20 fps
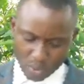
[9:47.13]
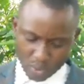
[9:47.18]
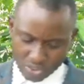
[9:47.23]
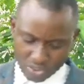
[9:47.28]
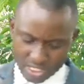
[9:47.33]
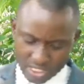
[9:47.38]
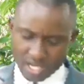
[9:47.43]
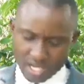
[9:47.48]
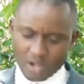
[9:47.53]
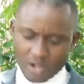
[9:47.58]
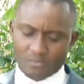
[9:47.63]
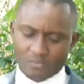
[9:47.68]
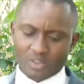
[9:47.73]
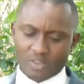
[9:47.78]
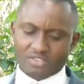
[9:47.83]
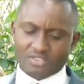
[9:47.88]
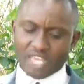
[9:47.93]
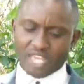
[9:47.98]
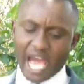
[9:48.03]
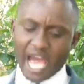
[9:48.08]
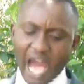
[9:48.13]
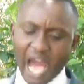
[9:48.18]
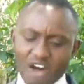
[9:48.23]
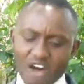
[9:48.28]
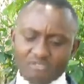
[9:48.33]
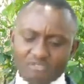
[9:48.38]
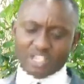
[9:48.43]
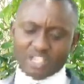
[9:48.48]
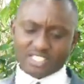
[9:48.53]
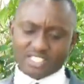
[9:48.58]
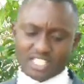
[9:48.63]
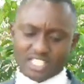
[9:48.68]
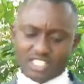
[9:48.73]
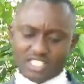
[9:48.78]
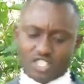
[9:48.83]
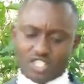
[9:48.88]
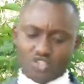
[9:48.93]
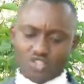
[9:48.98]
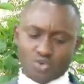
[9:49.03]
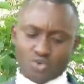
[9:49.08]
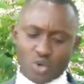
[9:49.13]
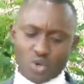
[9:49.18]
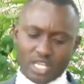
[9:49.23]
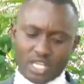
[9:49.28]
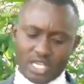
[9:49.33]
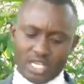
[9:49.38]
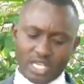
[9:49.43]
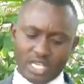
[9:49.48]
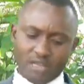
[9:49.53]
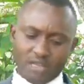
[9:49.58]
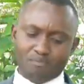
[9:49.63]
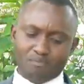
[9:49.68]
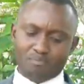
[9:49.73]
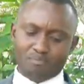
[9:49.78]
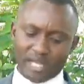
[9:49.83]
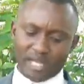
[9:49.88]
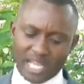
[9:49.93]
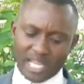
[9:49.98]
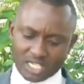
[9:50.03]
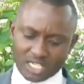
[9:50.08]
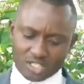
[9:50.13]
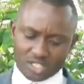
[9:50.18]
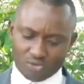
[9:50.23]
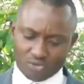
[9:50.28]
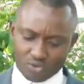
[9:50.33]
the harvest is truly plentiful,